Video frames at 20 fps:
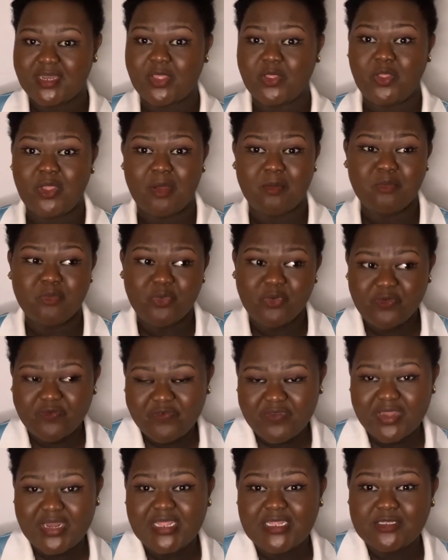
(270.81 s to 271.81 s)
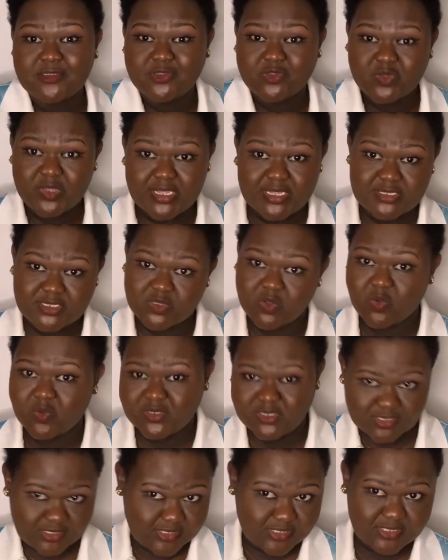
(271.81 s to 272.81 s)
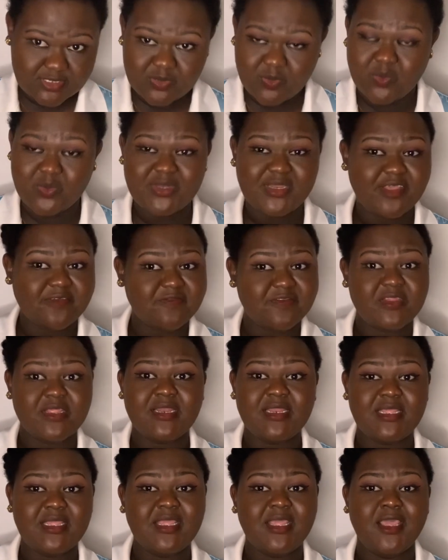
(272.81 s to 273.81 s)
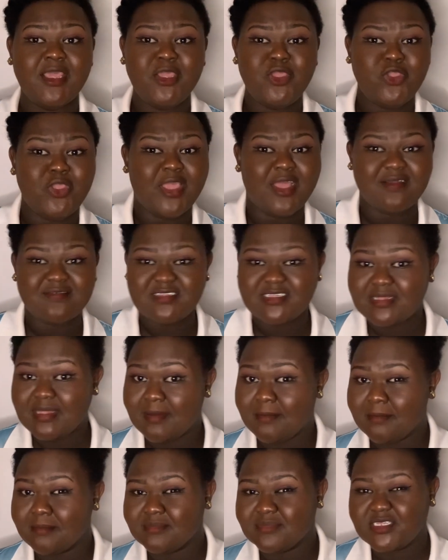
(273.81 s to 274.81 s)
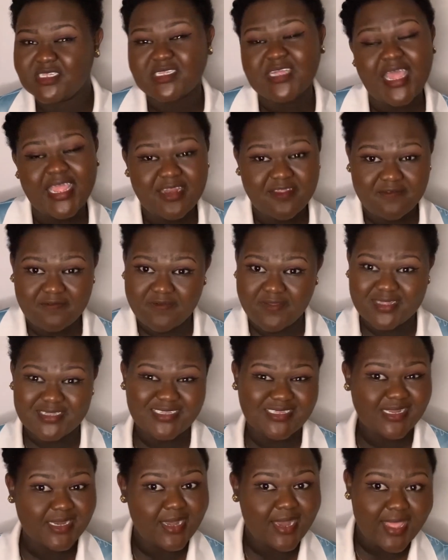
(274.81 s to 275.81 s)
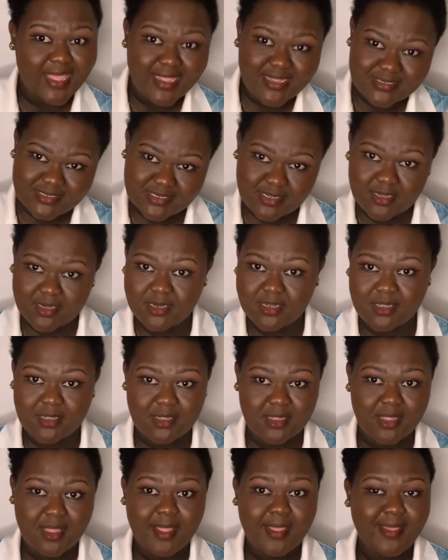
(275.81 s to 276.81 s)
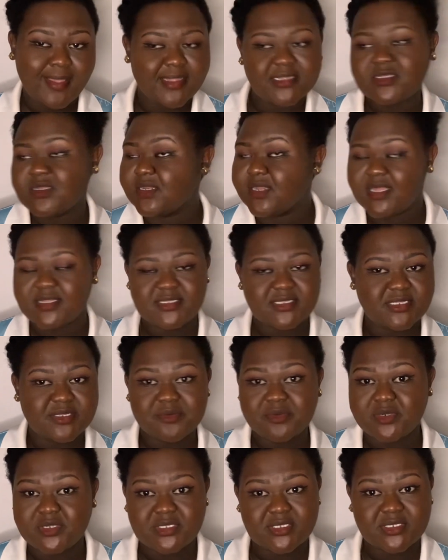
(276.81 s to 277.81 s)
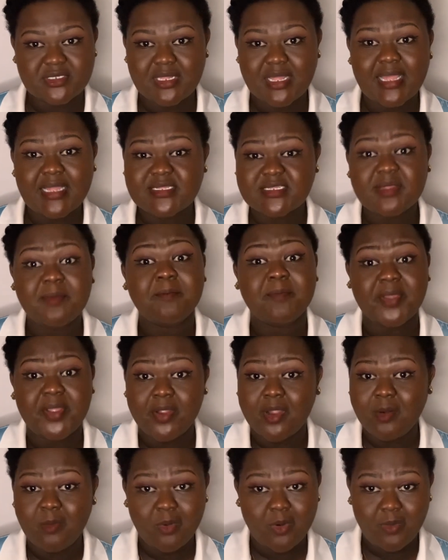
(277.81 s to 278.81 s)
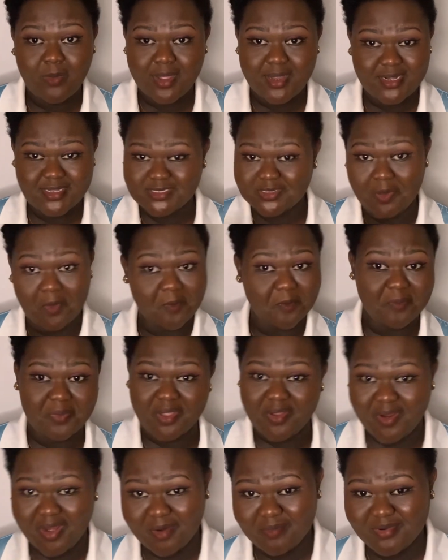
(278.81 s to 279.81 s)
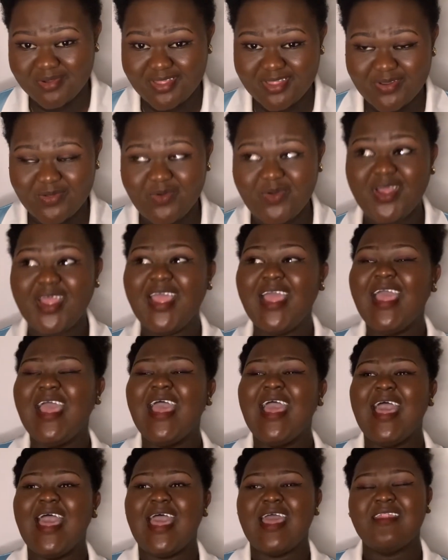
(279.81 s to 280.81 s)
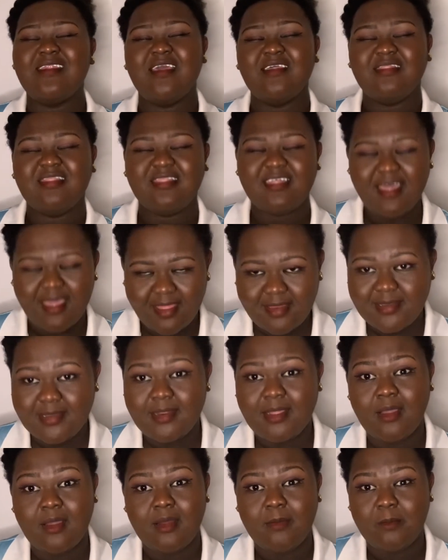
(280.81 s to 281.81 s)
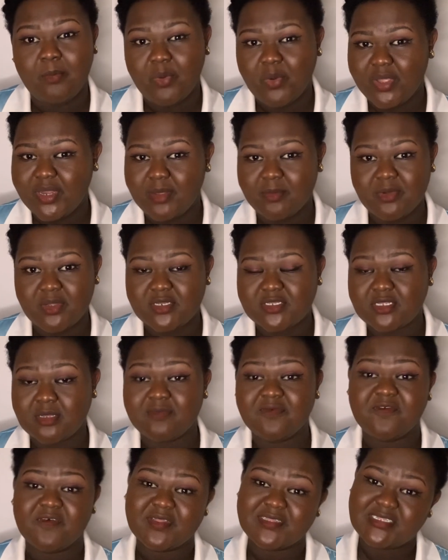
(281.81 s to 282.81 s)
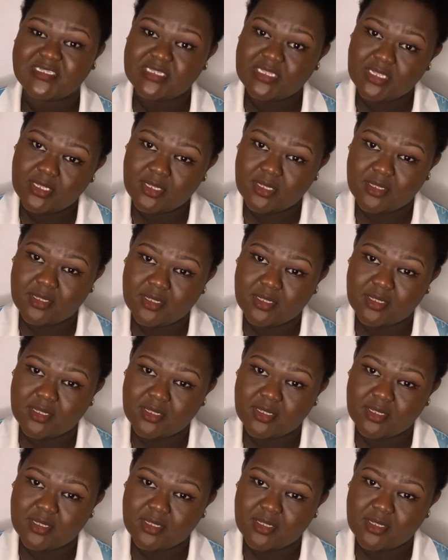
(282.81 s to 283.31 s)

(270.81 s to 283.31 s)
You are moving into ketosis, so definitely you have some side effects. Slight headache. It's not that serious. It's a bearable one. It's not unbearable, you know. And the third point I'm going to talk, fatigue.